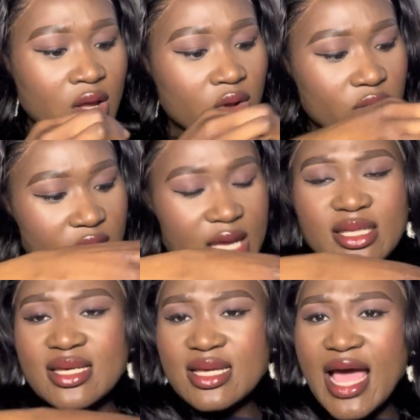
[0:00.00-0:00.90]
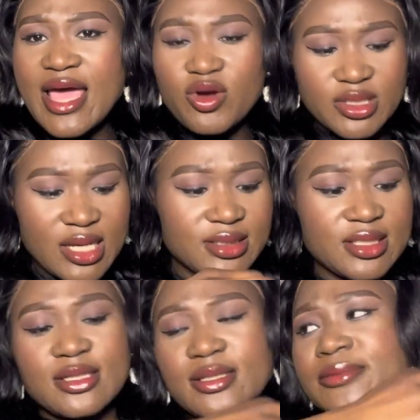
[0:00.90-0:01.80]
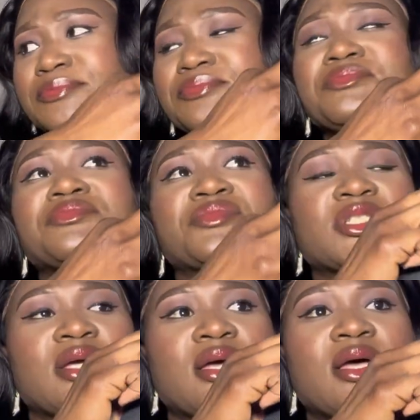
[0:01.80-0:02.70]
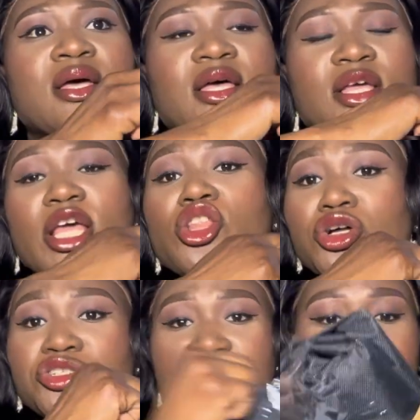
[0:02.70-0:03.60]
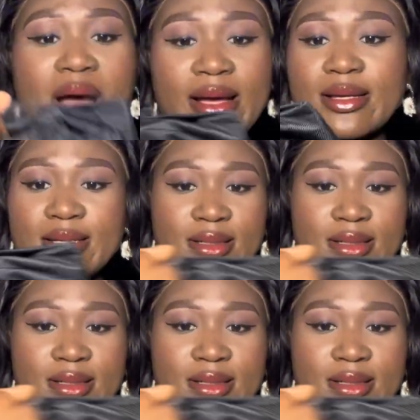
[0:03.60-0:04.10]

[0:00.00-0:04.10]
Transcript: Okay, I think I ordered a laundry bag.